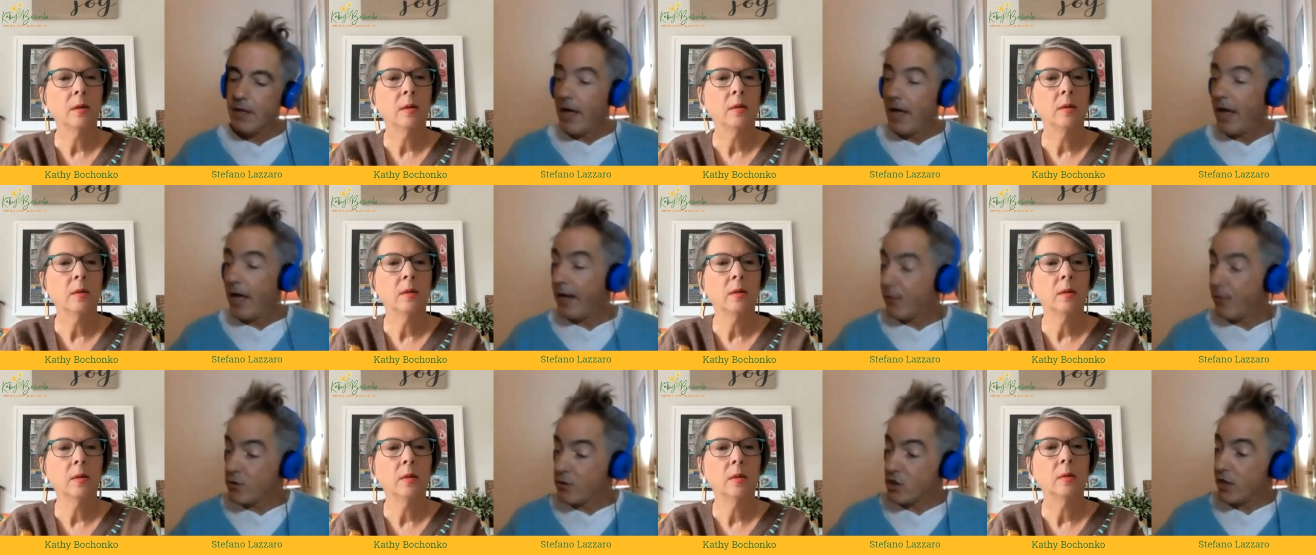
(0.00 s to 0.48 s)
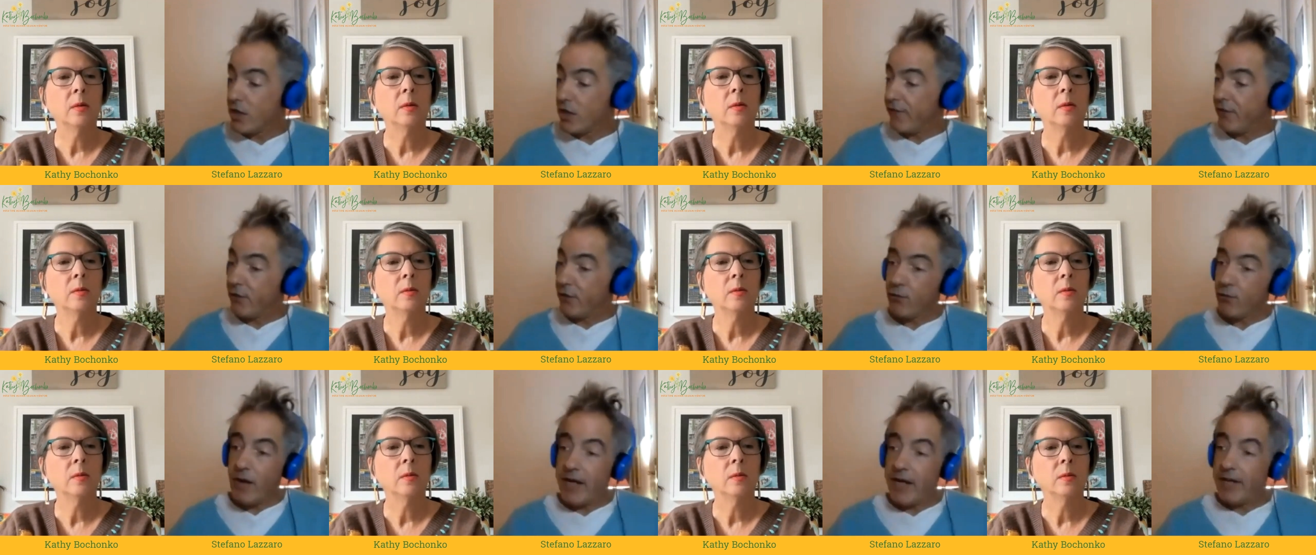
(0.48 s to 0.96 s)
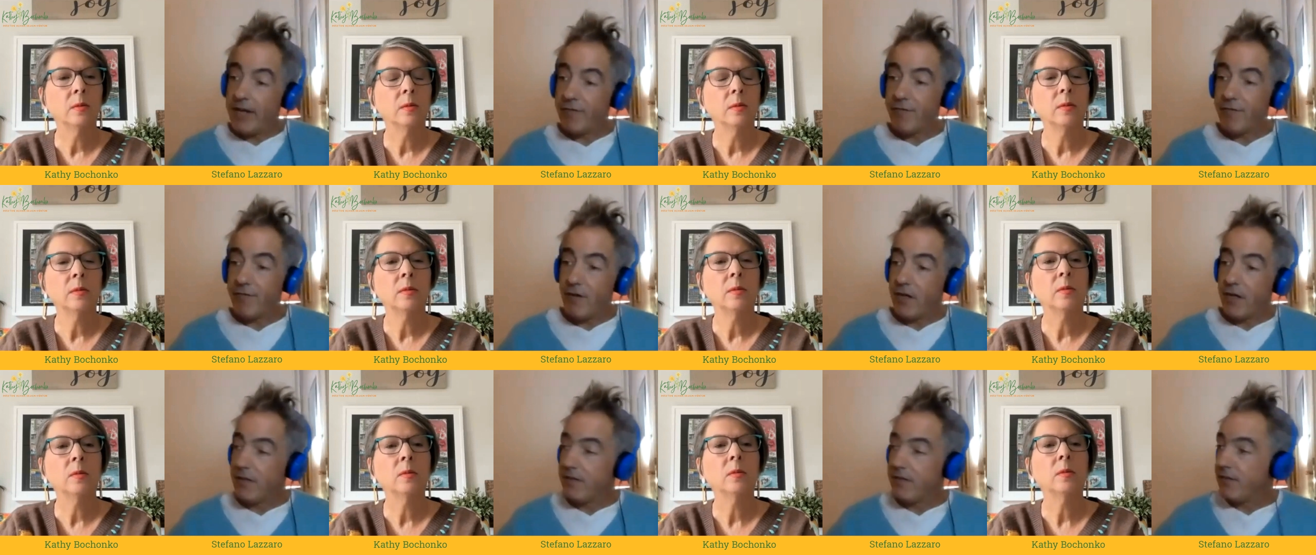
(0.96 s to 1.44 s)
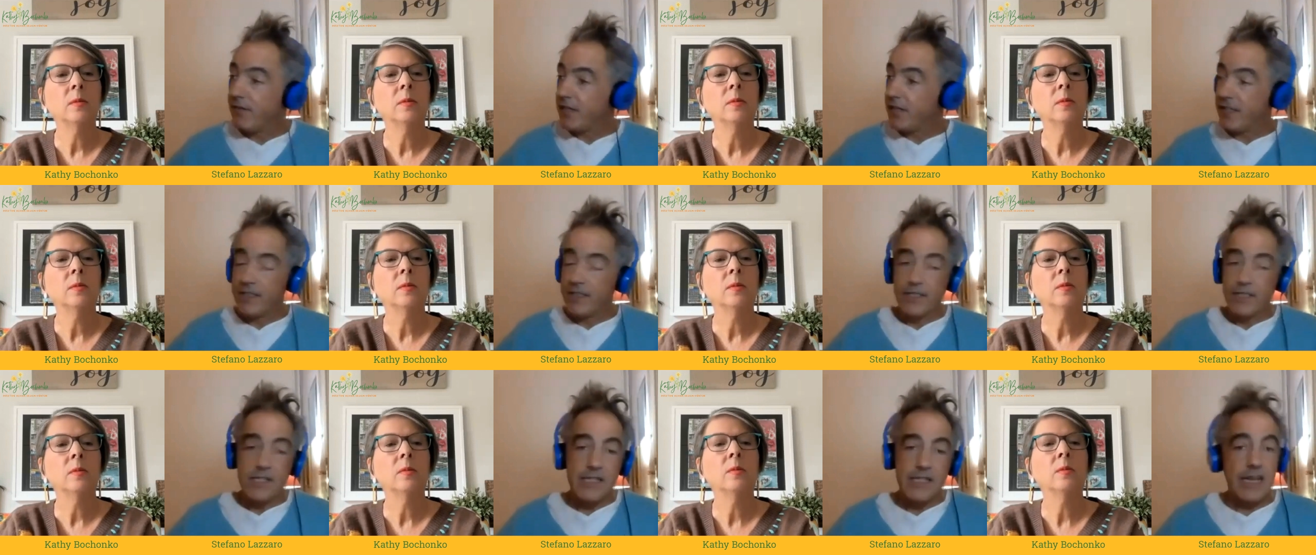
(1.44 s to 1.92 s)
Speaker 1: and he was living right in front of
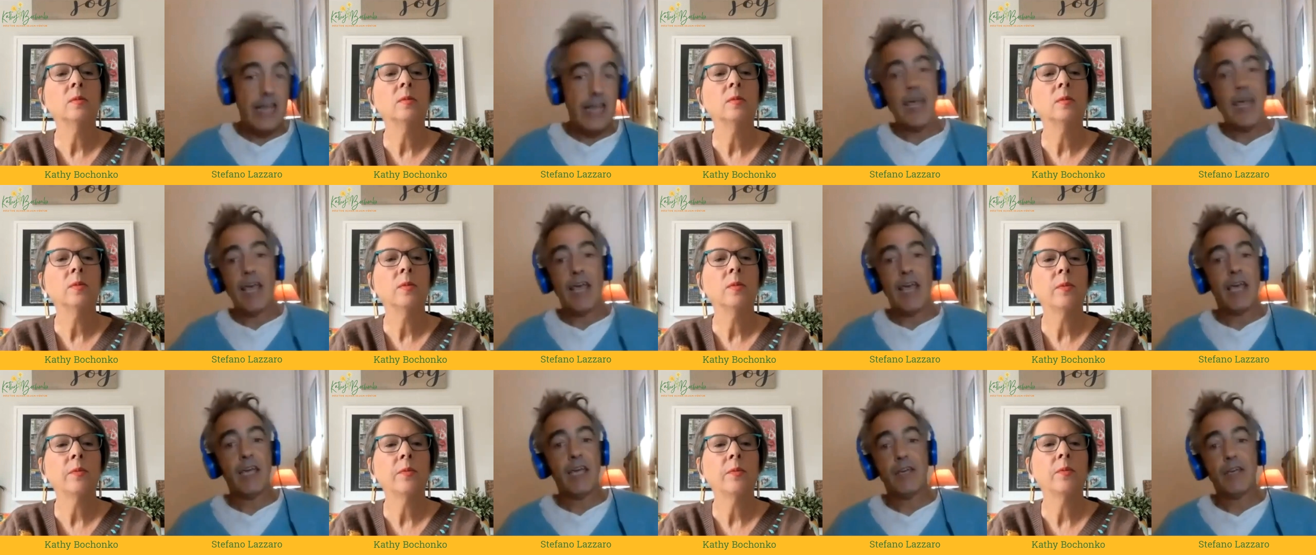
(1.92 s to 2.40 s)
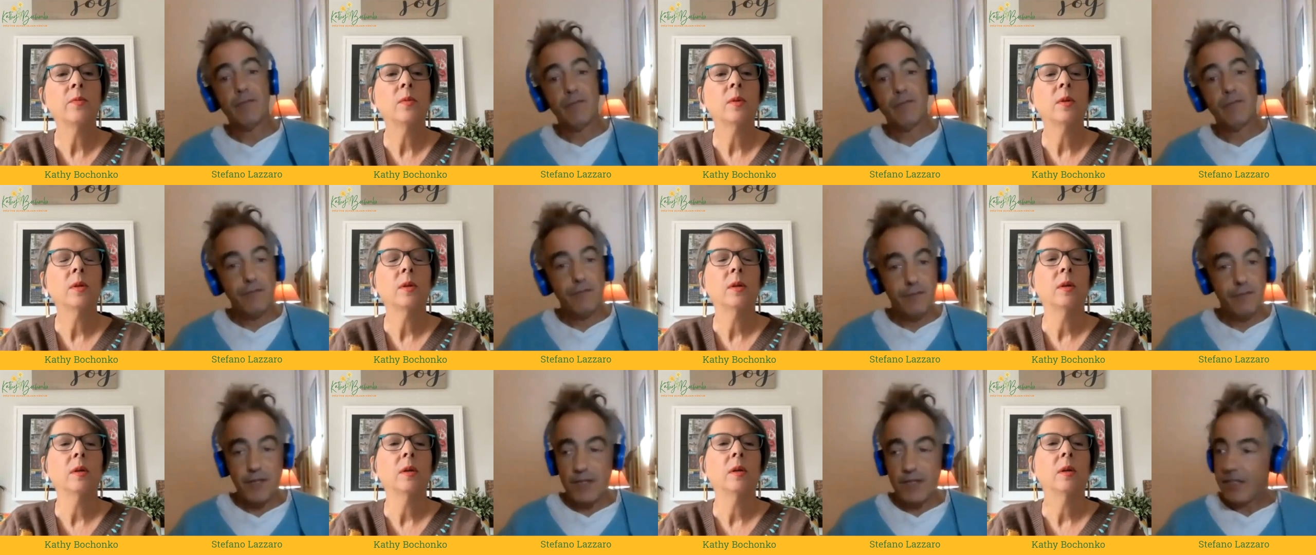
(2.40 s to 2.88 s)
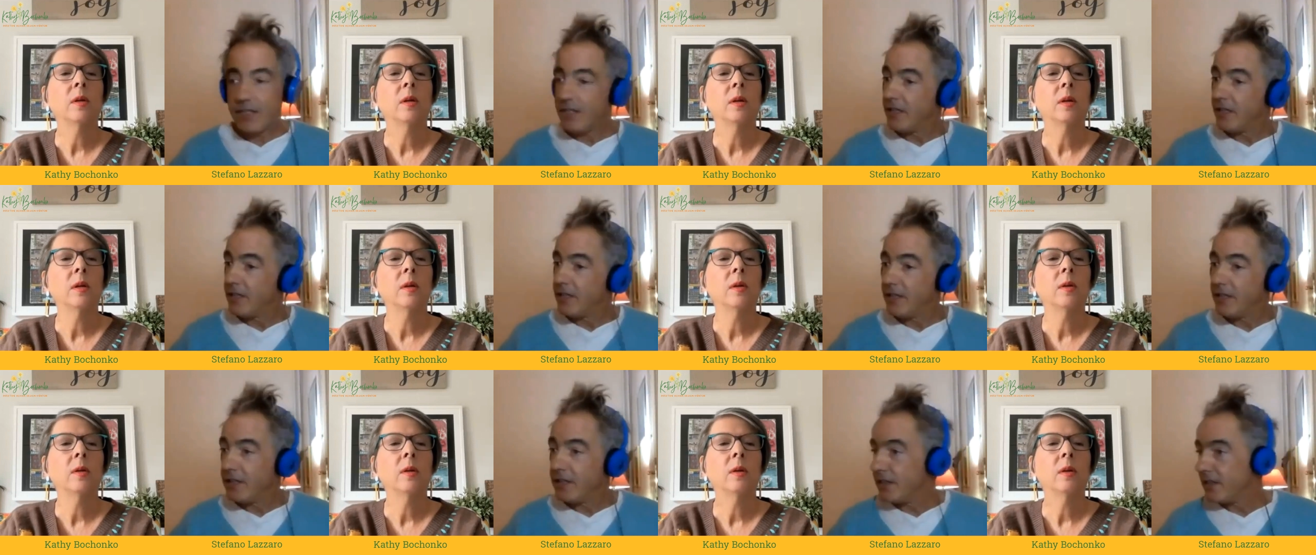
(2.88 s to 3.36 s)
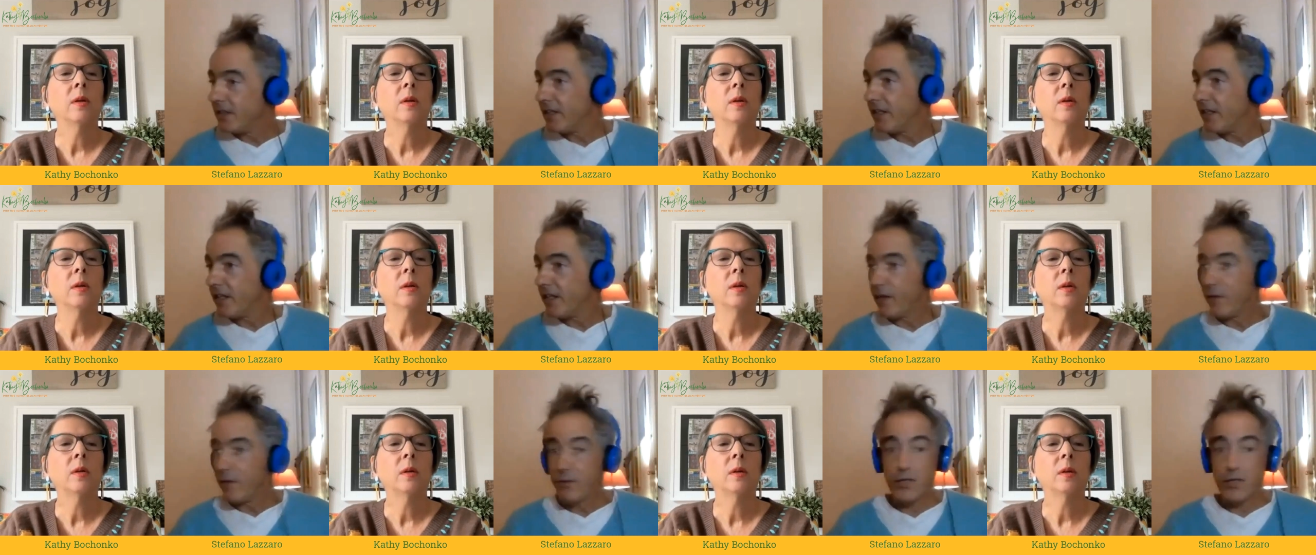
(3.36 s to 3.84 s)
it in this cave. And
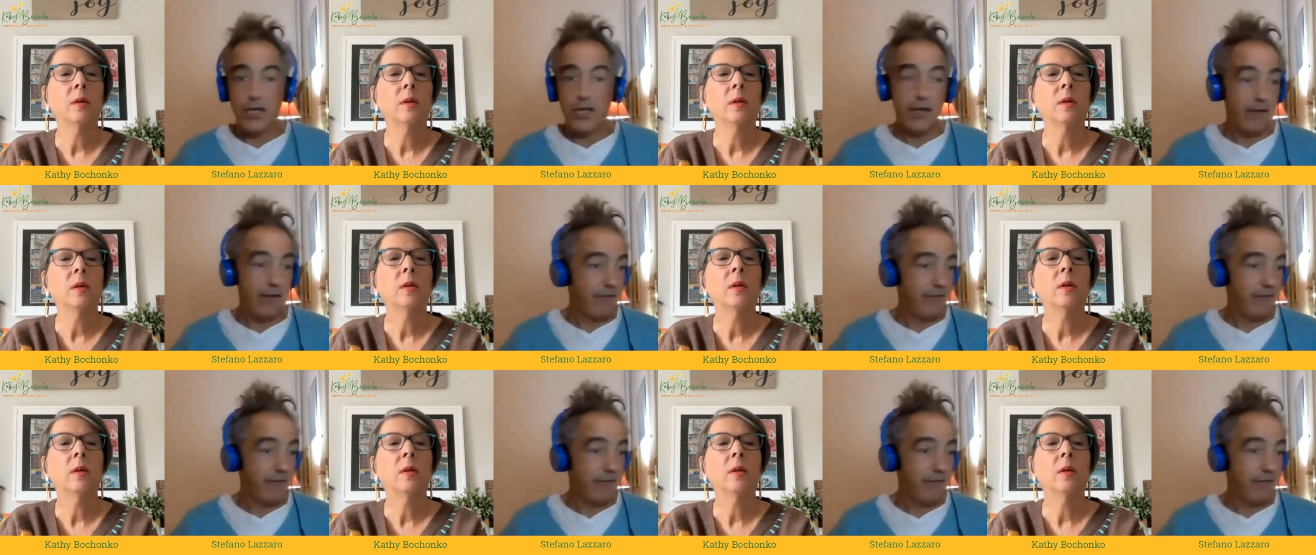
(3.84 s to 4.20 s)
everything